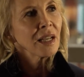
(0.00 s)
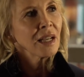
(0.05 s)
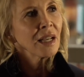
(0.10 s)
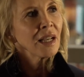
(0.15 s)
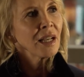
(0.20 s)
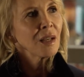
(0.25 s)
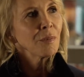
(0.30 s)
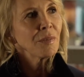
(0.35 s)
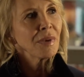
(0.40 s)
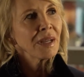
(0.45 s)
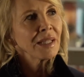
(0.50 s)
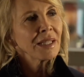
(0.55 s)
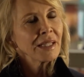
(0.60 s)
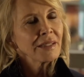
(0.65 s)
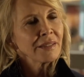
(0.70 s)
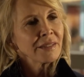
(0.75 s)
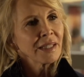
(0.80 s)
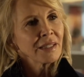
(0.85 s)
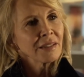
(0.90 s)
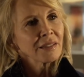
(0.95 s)
And
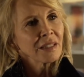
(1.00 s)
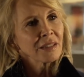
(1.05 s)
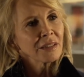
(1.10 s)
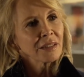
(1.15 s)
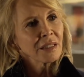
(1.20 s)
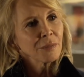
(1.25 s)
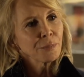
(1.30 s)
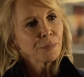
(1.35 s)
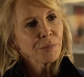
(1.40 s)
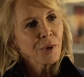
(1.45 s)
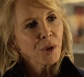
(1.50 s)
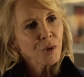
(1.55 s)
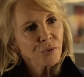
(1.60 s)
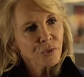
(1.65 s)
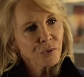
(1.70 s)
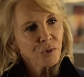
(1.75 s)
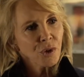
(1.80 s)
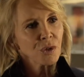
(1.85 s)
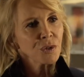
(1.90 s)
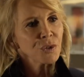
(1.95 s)
I think that
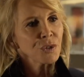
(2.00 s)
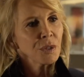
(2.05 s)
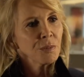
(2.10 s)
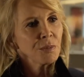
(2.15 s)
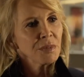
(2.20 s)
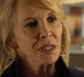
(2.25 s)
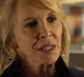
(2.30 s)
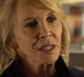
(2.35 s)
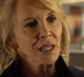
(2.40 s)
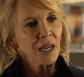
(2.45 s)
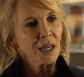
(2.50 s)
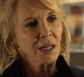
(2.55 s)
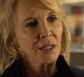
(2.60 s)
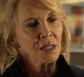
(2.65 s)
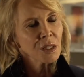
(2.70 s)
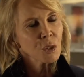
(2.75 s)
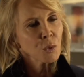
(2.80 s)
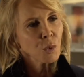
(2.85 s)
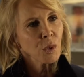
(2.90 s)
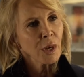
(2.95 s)
both costume
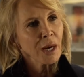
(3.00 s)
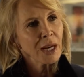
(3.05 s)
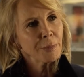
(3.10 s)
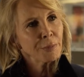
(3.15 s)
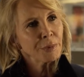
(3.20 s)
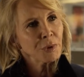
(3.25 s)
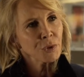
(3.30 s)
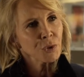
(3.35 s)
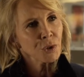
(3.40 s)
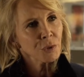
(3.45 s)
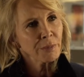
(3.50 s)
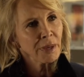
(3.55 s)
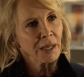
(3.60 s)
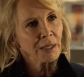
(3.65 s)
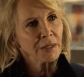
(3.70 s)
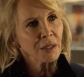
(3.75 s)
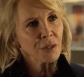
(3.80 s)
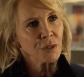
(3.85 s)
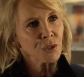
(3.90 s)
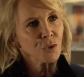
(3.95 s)
designers were able to
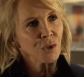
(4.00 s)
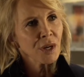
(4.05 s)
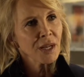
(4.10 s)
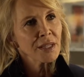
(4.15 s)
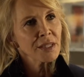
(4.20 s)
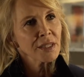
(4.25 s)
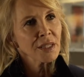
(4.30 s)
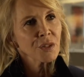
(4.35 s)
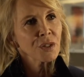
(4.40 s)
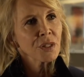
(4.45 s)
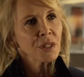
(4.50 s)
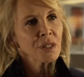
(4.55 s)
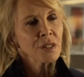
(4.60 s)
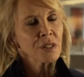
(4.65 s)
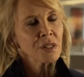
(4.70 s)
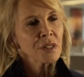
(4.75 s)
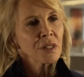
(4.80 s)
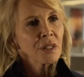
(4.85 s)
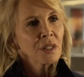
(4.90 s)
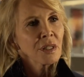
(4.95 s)
make those
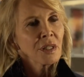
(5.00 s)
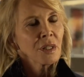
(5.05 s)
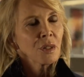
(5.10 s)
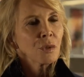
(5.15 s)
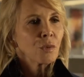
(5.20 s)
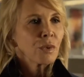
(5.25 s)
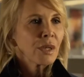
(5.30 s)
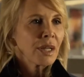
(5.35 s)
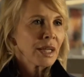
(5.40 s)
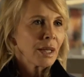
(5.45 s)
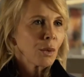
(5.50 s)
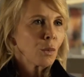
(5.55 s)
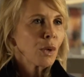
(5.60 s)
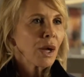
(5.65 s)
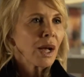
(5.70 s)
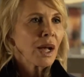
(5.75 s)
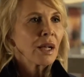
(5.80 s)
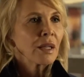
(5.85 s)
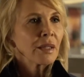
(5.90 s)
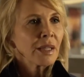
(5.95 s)
transitions really
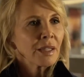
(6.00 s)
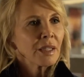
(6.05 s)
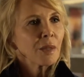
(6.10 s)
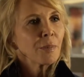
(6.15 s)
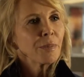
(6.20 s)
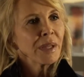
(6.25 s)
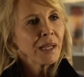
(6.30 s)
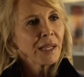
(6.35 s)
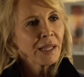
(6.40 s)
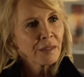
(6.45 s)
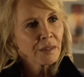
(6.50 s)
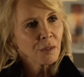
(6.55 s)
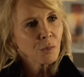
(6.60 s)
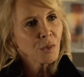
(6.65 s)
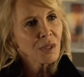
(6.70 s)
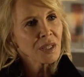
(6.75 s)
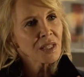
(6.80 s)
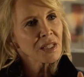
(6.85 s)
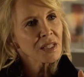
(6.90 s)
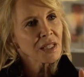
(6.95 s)
well. Like the Billy that
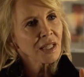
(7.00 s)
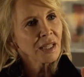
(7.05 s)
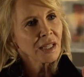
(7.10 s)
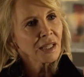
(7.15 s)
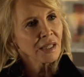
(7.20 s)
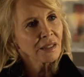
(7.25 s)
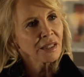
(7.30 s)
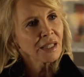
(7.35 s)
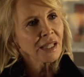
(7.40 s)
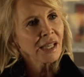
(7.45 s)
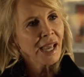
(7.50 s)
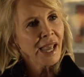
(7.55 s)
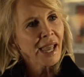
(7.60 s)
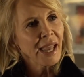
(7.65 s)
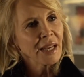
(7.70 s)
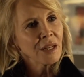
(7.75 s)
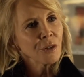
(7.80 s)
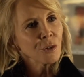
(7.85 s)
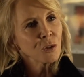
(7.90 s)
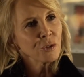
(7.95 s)
we see at the
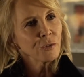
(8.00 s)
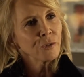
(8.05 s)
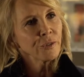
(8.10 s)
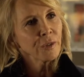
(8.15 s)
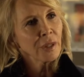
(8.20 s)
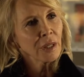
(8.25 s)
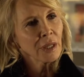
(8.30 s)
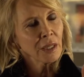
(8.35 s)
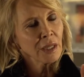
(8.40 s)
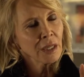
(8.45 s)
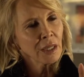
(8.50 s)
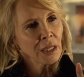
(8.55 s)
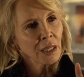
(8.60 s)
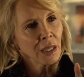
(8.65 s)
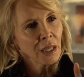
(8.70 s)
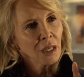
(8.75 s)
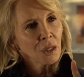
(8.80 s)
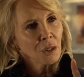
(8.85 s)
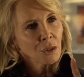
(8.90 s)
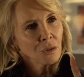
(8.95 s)
end, you
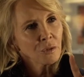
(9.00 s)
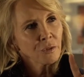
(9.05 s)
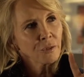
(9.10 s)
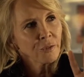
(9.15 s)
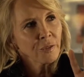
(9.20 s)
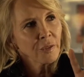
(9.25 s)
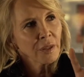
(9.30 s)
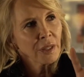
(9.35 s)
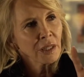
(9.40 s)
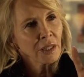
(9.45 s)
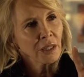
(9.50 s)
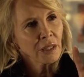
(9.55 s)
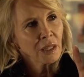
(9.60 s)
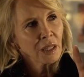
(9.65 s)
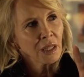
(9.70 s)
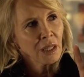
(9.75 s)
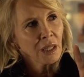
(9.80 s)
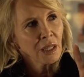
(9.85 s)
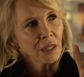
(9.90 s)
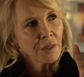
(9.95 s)

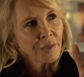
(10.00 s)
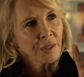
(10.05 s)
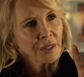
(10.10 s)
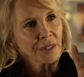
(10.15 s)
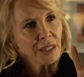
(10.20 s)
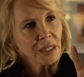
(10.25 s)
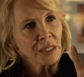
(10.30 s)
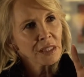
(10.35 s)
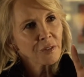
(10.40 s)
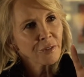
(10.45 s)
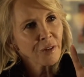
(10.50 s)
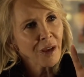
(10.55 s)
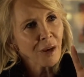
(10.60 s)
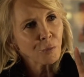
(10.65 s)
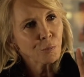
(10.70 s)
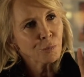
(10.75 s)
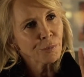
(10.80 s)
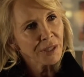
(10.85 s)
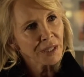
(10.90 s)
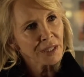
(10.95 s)
feel that he's
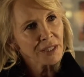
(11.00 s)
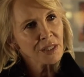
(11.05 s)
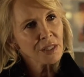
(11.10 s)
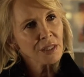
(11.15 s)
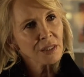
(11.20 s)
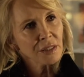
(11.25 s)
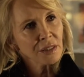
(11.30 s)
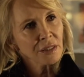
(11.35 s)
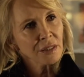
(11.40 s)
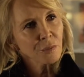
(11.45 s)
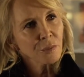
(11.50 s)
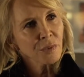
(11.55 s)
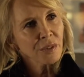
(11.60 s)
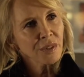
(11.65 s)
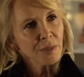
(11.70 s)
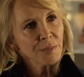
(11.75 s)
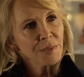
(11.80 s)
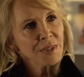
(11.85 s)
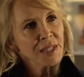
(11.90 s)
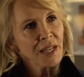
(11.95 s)
found peace
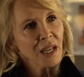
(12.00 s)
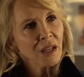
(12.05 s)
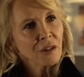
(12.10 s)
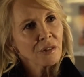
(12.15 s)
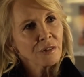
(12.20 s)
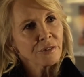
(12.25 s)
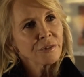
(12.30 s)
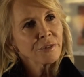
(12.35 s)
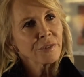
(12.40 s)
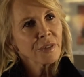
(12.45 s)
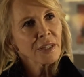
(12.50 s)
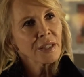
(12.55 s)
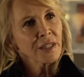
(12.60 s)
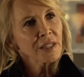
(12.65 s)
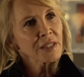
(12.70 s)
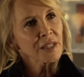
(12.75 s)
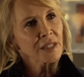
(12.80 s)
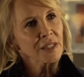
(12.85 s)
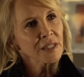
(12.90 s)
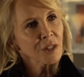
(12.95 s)
with himself, and
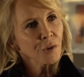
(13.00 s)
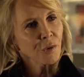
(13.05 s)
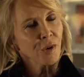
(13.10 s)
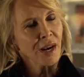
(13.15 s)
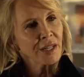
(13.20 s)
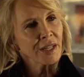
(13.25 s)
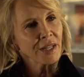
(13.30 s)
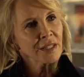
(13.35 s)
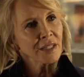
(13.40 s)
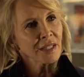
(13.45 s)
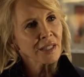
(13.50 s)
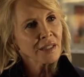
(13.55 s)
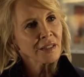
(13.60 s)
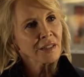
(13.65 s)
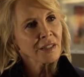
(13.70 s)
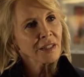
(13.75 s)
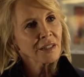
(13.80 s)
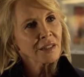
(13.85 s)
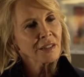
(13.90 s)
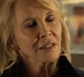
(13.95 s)
there's a serenity
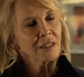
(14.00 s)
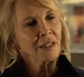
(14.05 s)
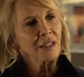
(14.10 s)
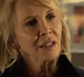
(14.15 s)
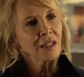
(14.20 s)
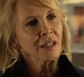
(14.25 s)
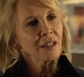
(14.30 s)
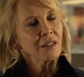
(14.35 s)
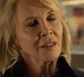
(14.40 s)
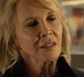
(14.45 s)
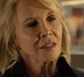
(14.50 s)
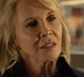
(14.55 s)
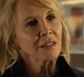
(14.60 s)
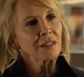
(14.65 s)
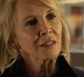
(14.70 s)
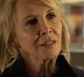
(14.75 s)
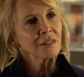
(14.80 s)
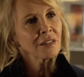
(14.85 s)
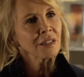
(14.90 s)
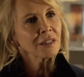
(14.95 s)

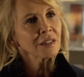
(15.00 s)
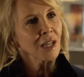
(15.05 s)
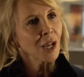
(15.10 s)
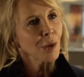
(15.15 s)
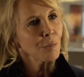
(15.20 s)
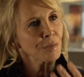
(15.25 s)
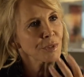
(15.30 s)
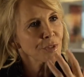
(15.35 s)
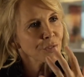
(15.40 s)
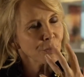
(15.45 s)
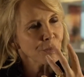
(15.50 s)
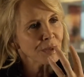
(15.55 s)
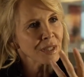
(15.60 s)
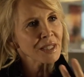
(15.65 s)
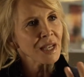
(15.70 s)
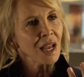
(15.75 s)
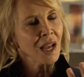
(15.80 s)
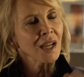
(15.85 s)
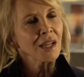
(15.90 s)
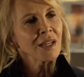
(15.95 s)
that comes from
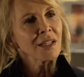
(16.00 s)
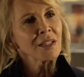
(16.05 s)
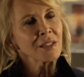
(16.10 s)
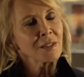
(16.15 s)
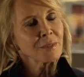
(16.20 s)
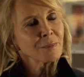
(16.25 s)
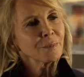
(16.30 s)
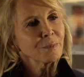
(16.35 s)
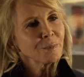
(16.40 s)
his eyes.